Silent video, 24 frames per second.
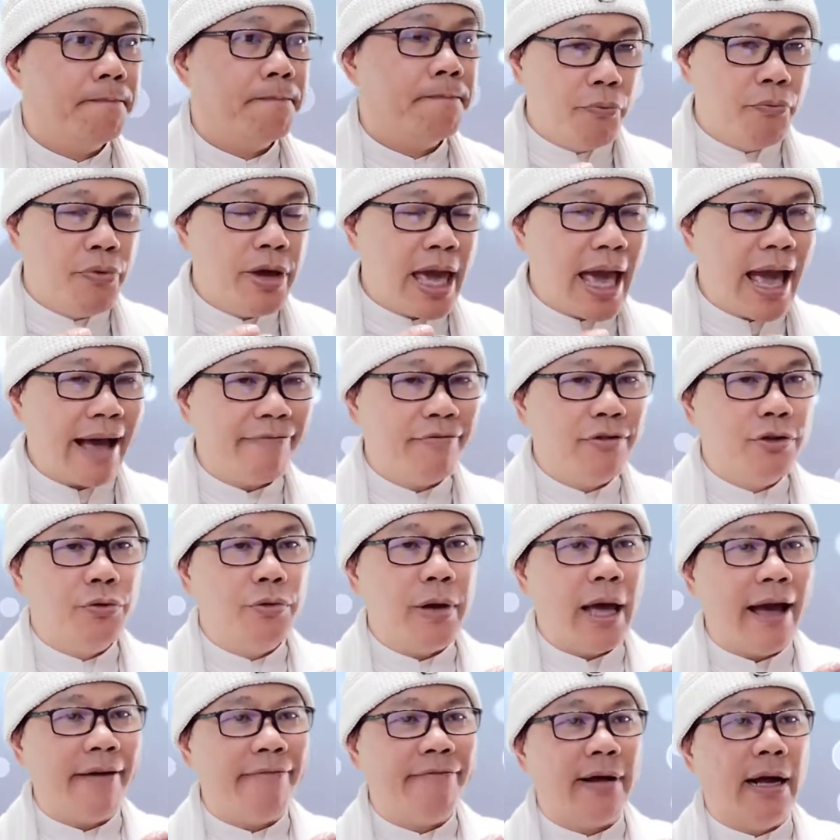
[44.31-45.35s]
We have to
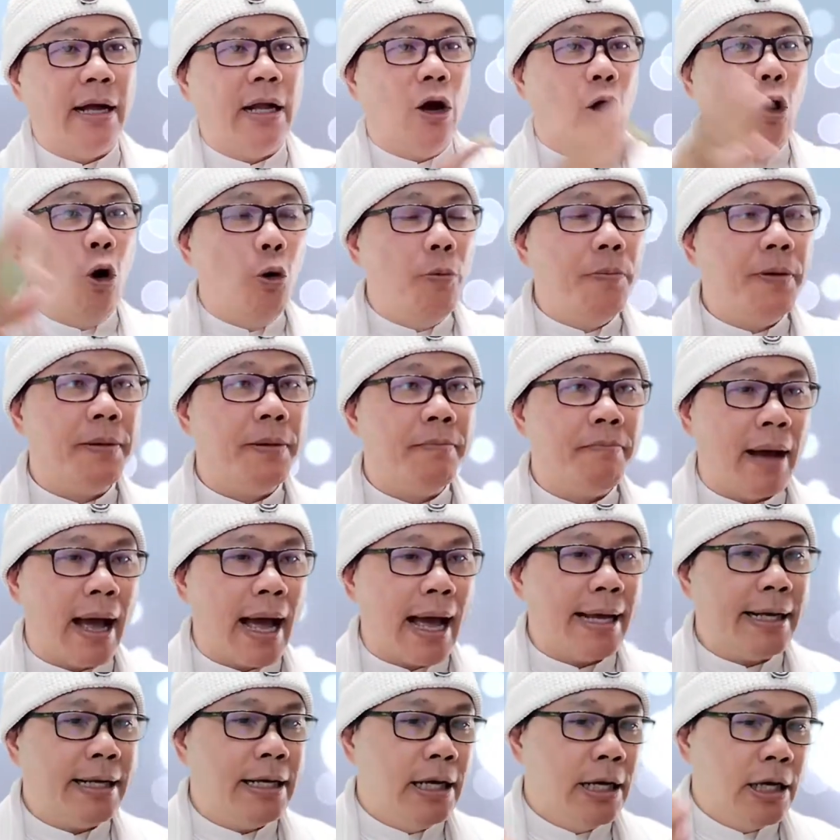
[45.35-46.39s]
have an open
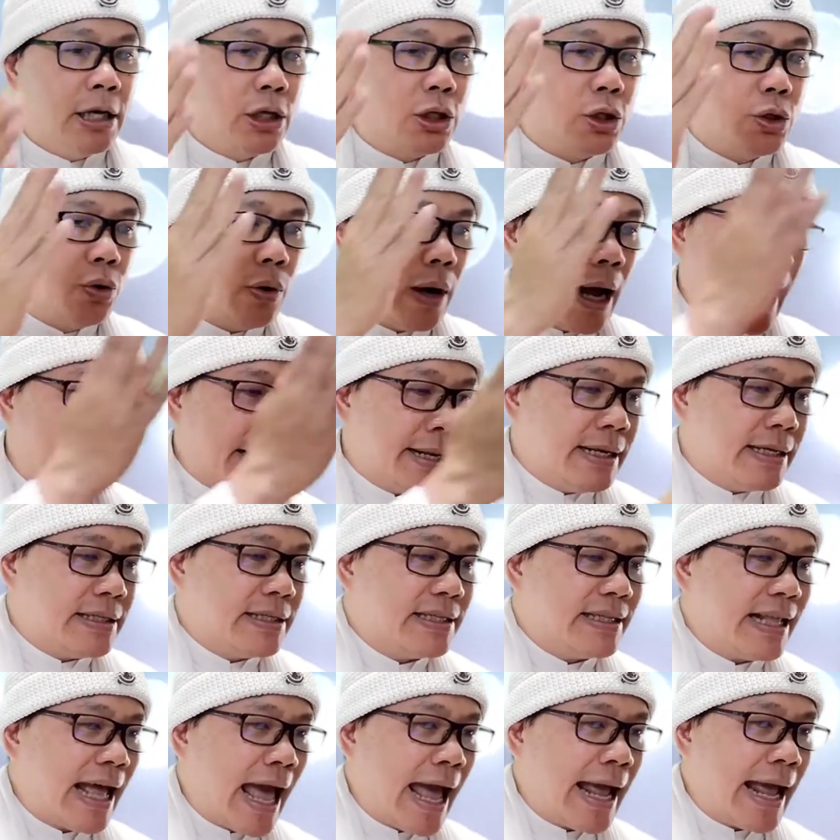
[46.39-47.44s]
mind to
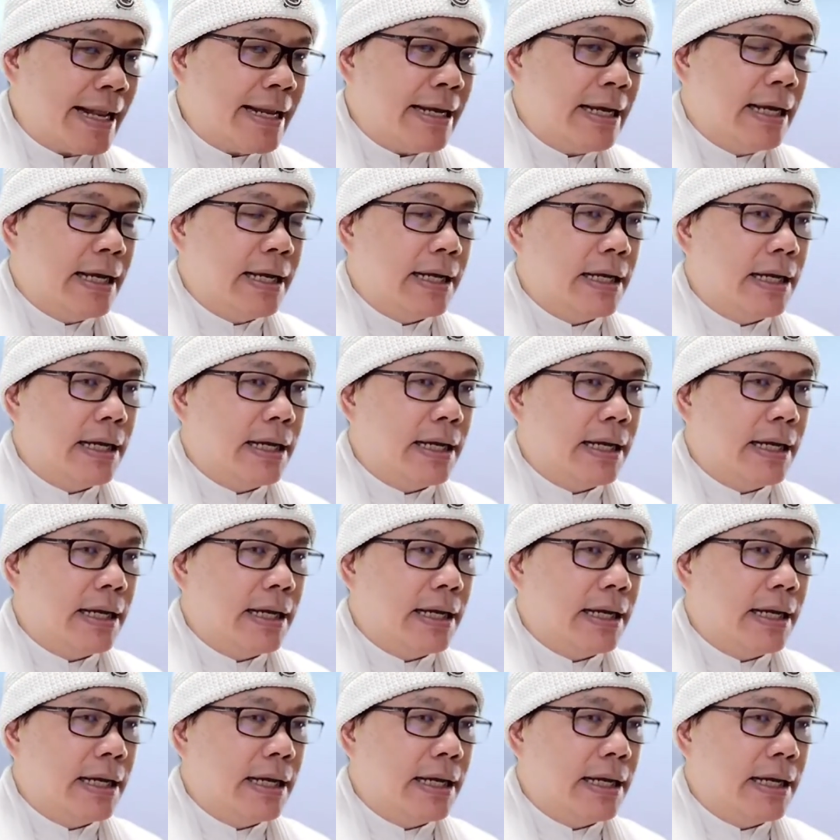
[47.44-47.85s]
understand